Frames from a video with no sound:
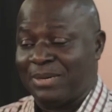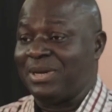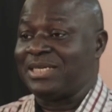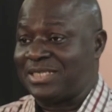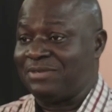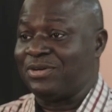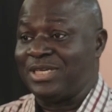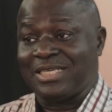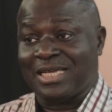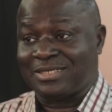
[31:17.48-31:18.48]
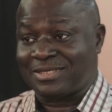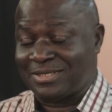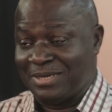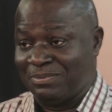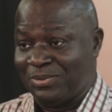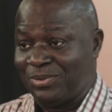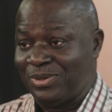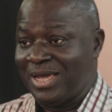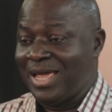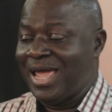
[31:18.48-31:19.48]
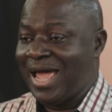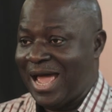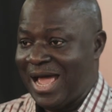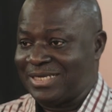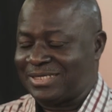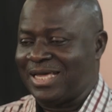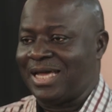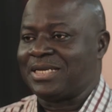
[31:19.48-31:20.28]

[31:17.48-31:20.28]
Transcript: and my Savior. It's as simple as